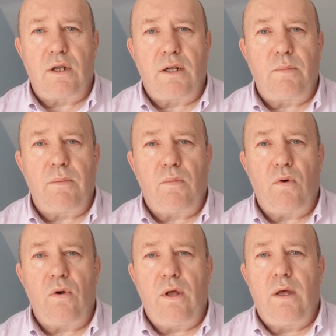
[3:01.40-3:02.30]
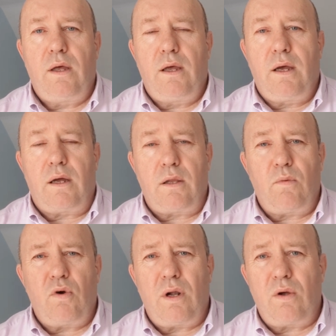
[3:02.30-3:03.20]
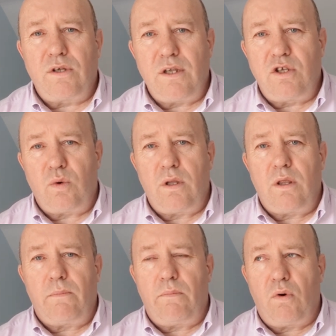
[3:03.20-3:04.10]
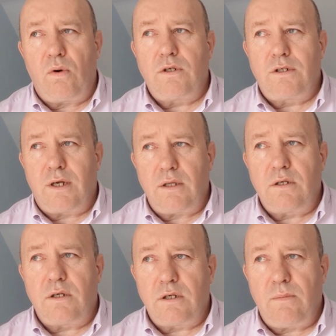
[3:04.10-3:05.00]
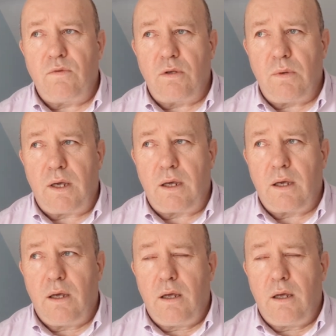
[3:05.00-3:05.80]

it a little bit more, and the more I looked into it, the more sense it seemed to make.